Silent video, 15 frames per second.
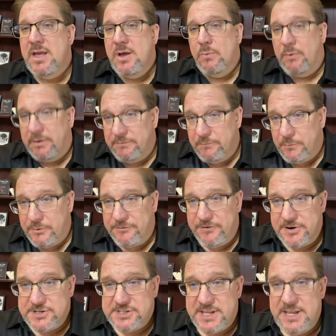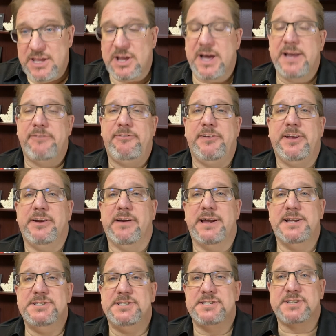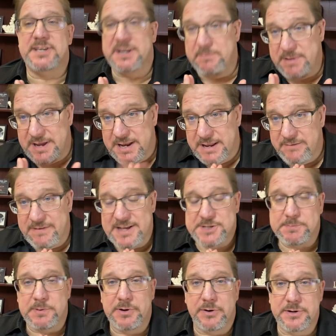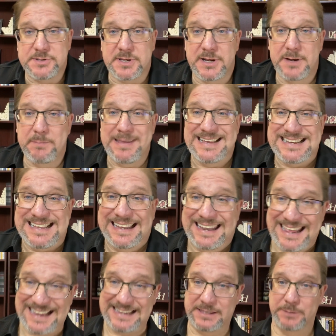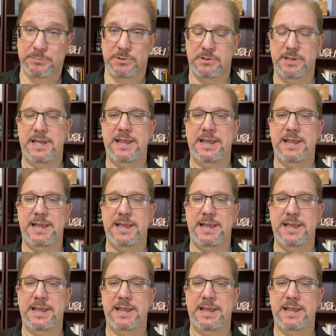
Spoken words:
Well, first thing you got to figure out, is this going to be an investment or is it going to be a collectible?